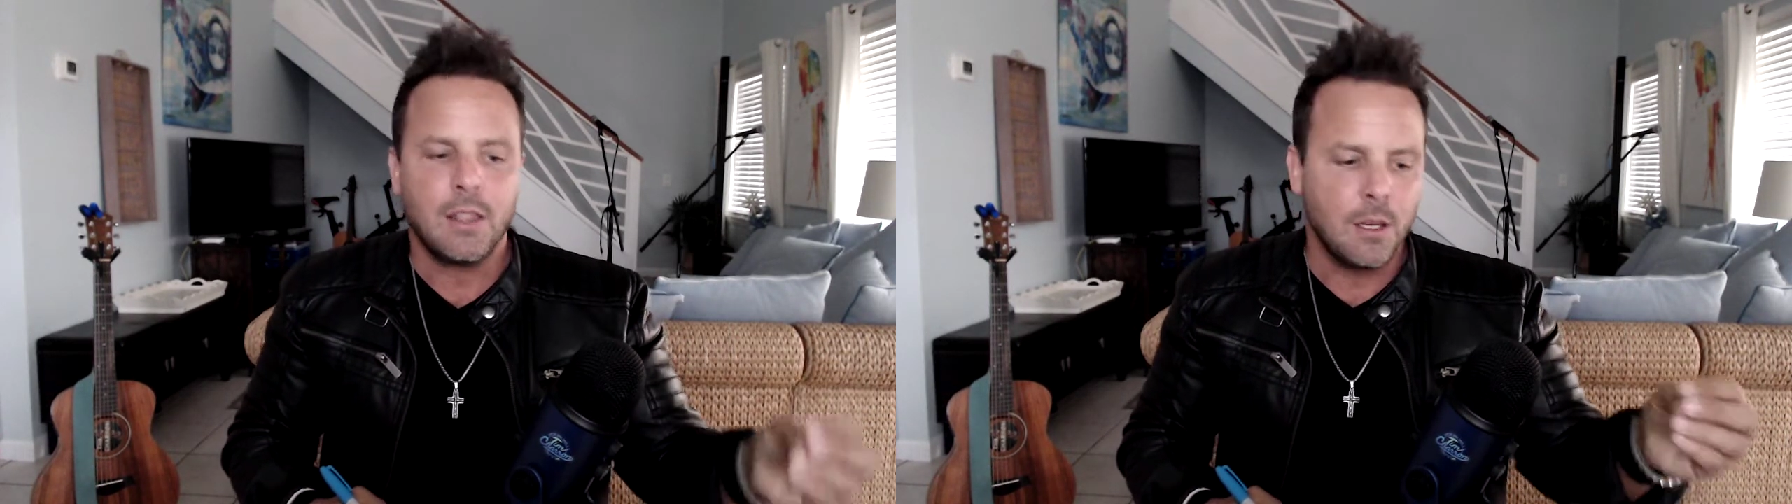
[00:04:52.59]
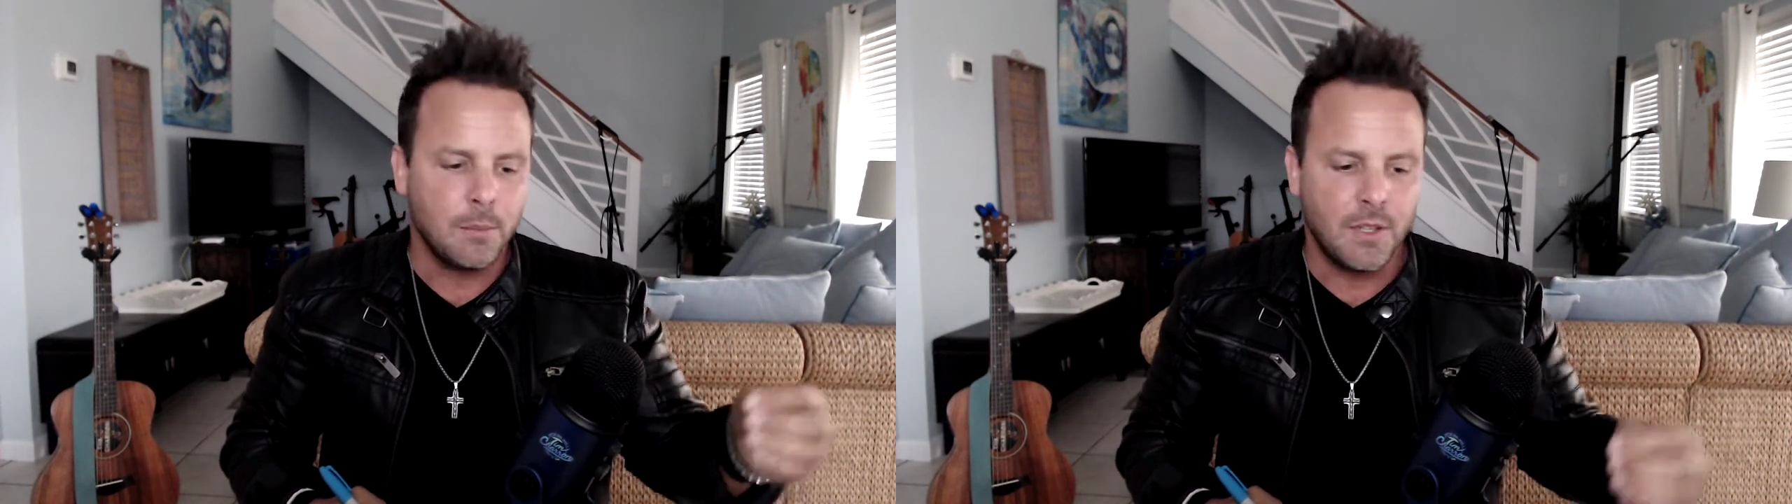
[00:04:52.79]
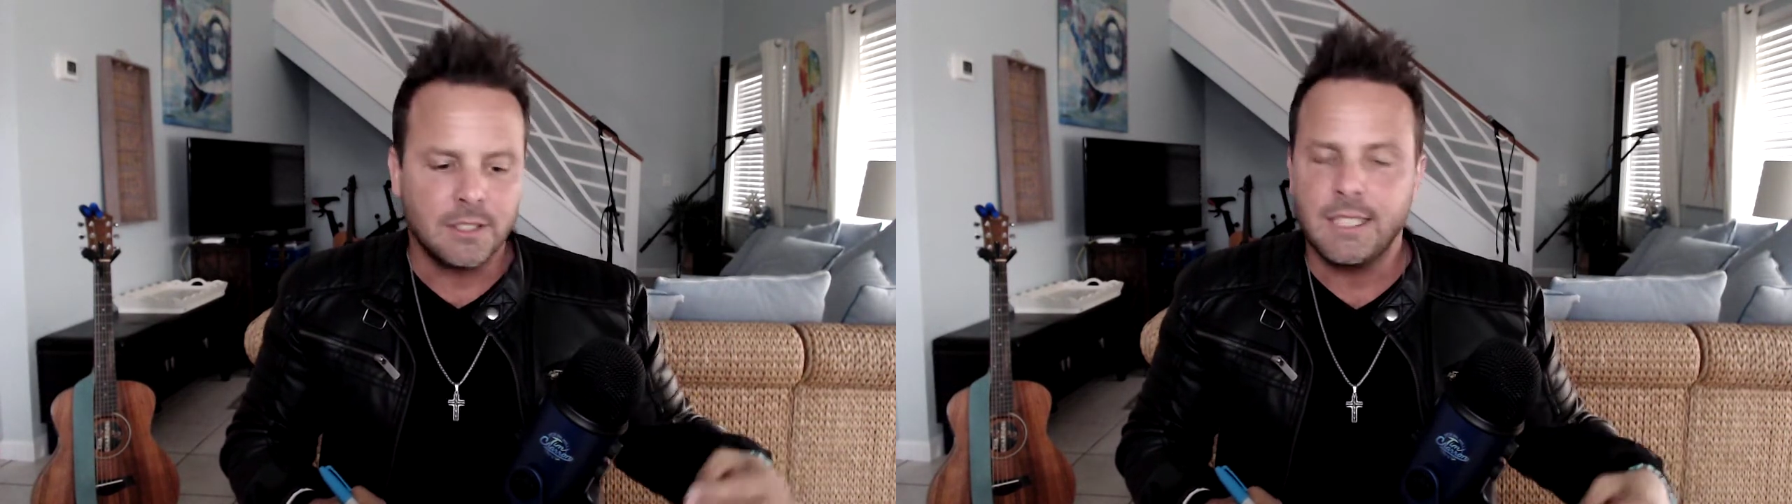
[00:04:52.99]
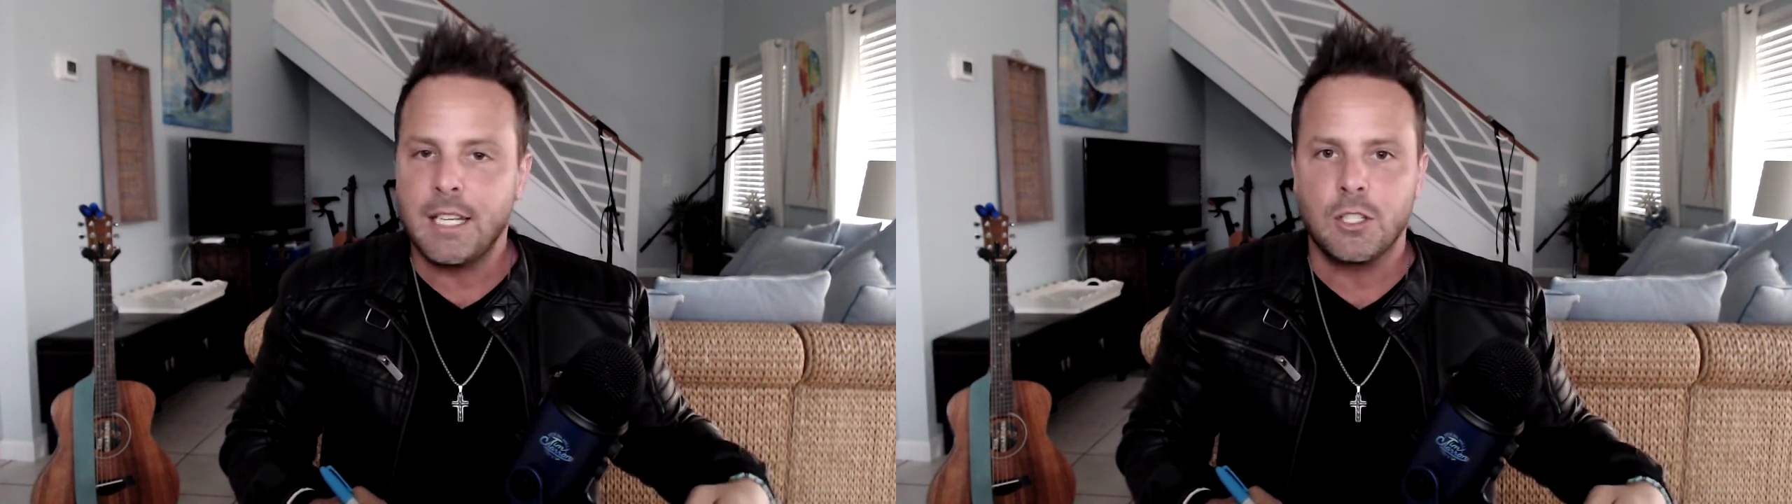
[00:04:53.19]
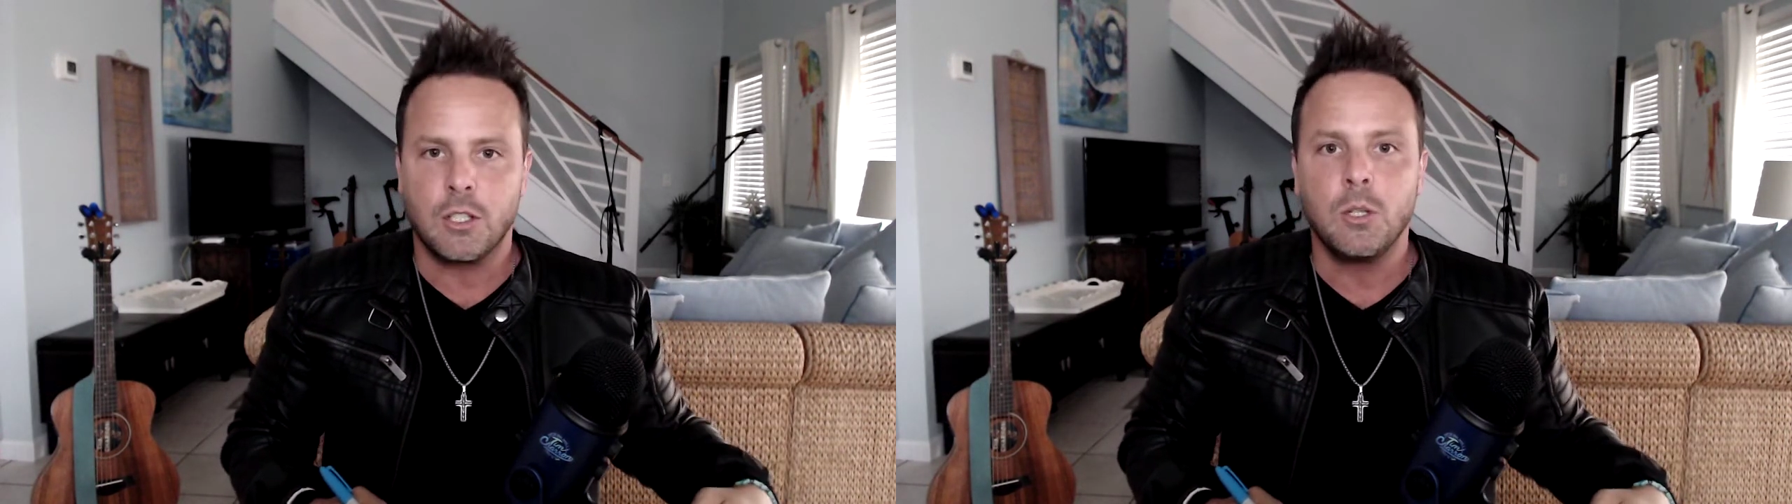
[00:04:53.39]
the
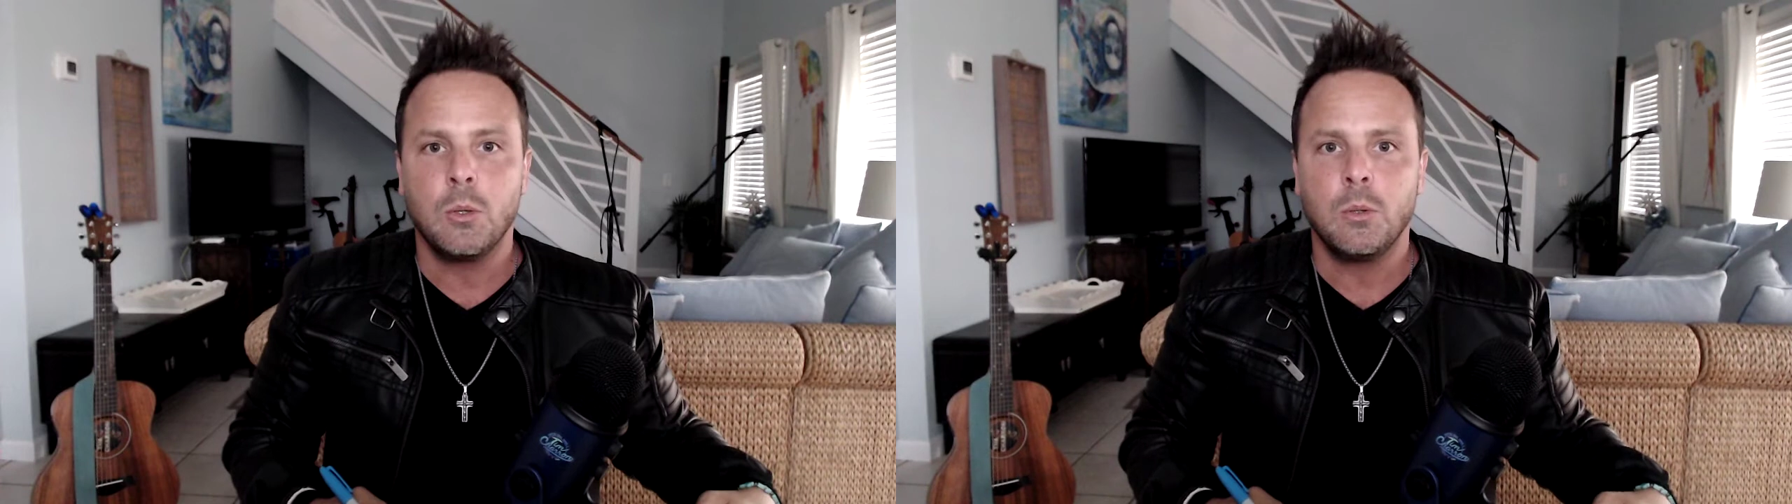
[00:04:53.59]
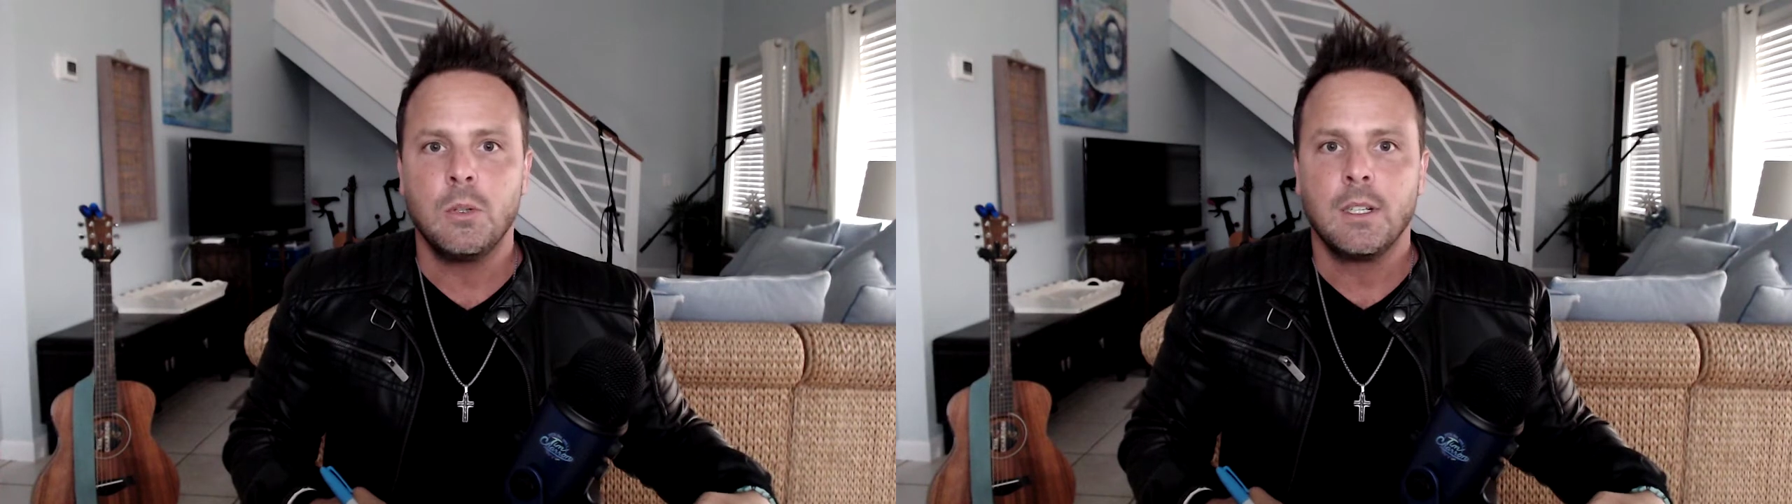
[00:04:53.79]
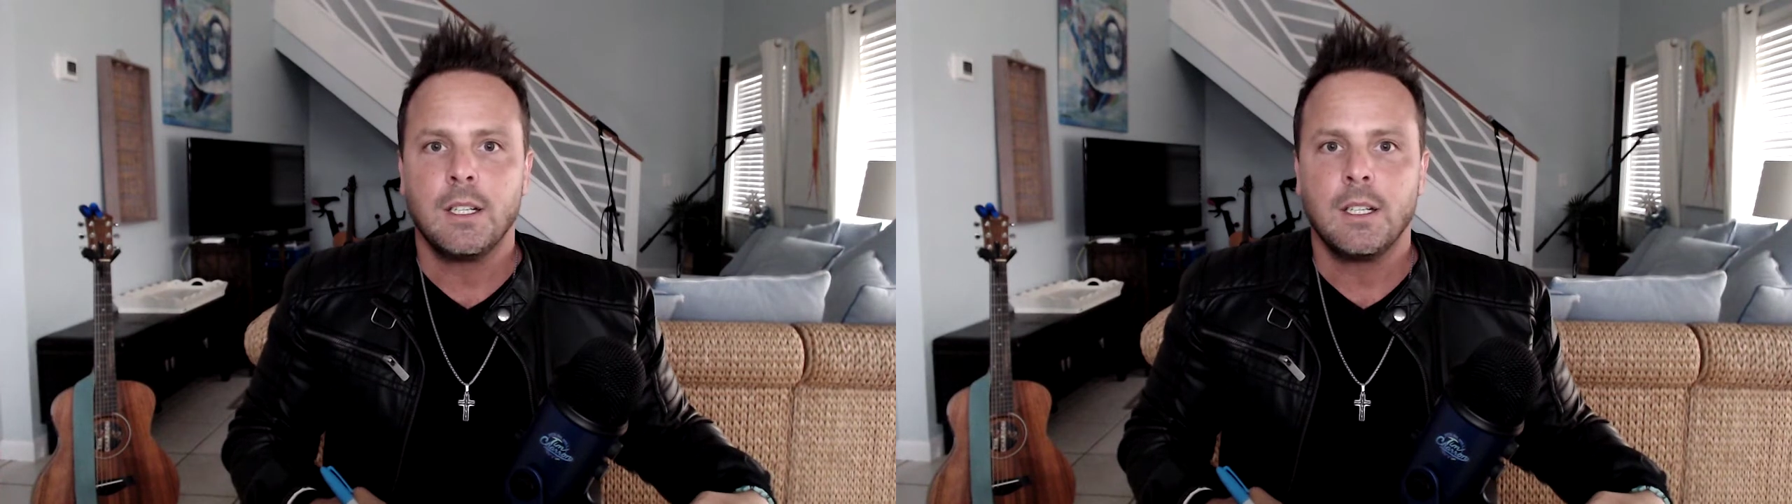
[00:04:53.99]
less you